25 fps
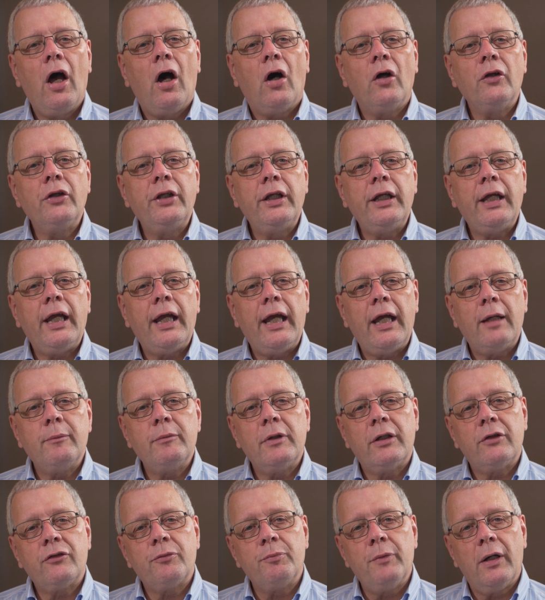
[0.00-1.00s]
on the
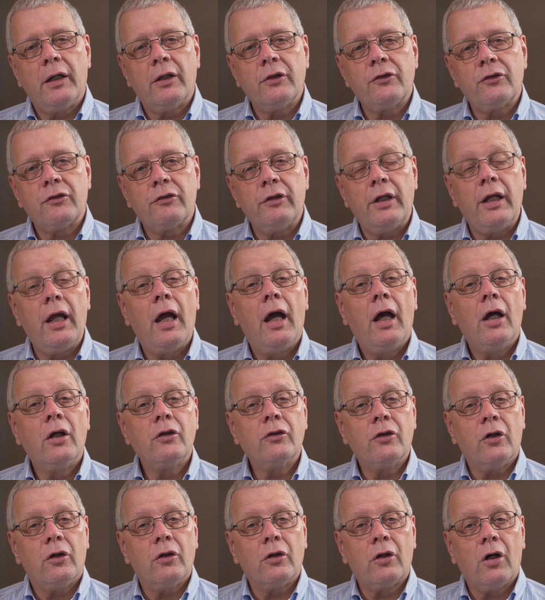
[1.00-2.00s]

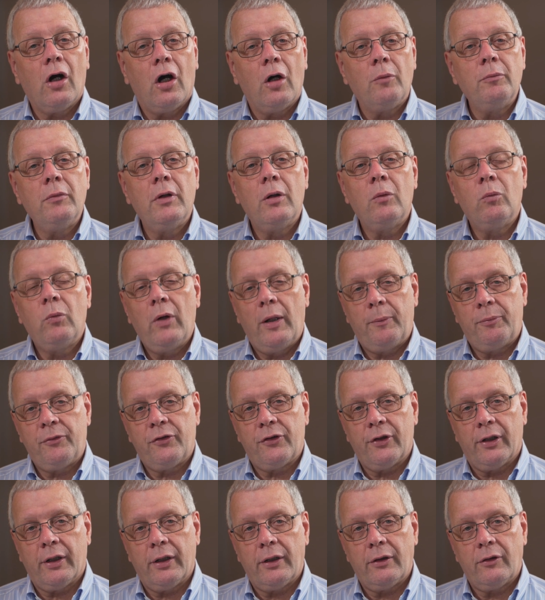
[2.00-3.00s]
EMSmastery.com
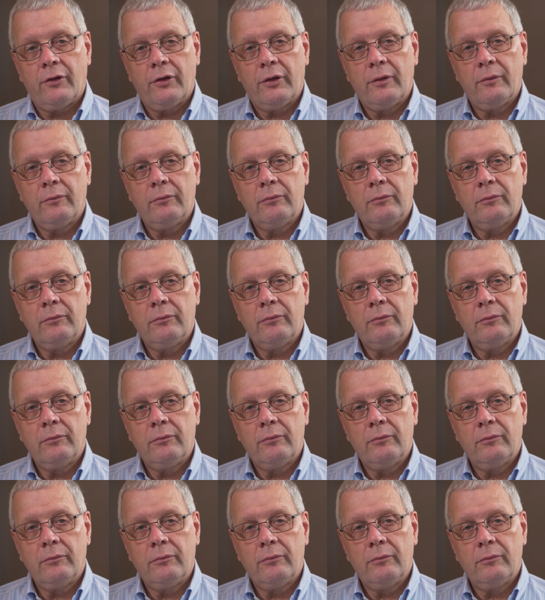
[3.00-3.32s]
website.